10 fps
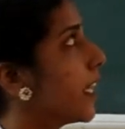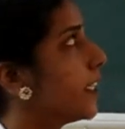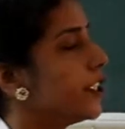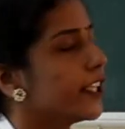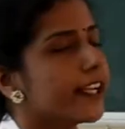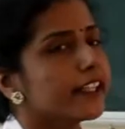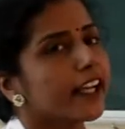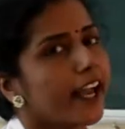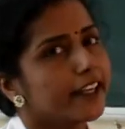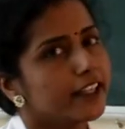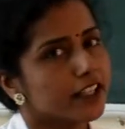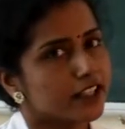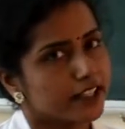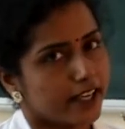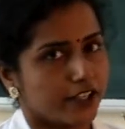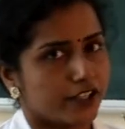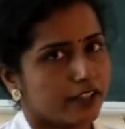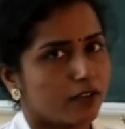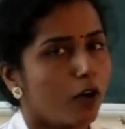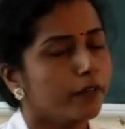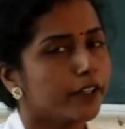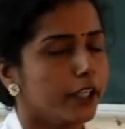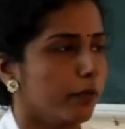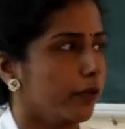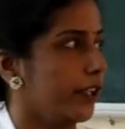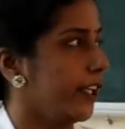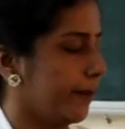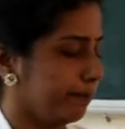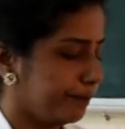that indicate the carrier stage of hemophilia.